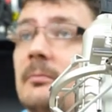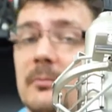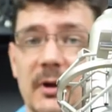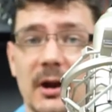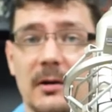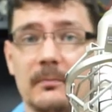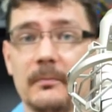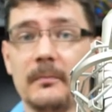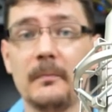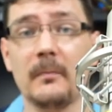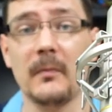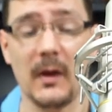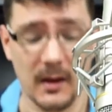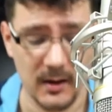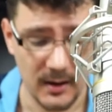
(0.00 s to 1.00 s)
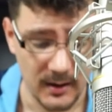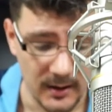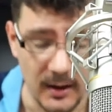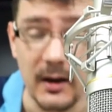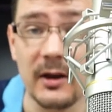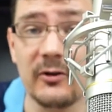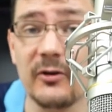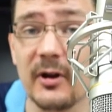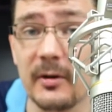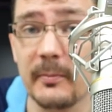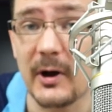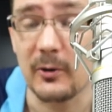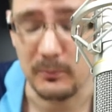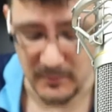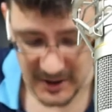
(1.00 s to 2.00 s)
yeah, it's not
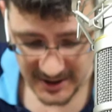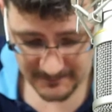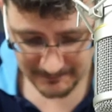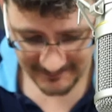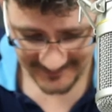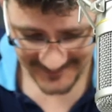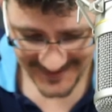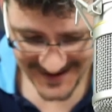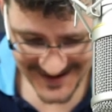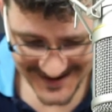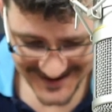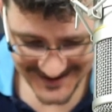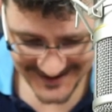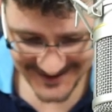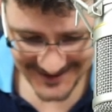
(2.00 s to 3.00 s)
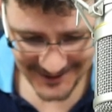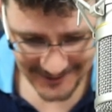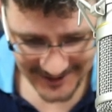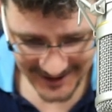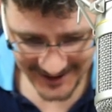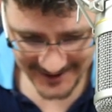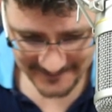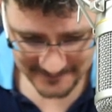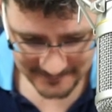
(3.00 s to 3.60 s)
about me. Okay.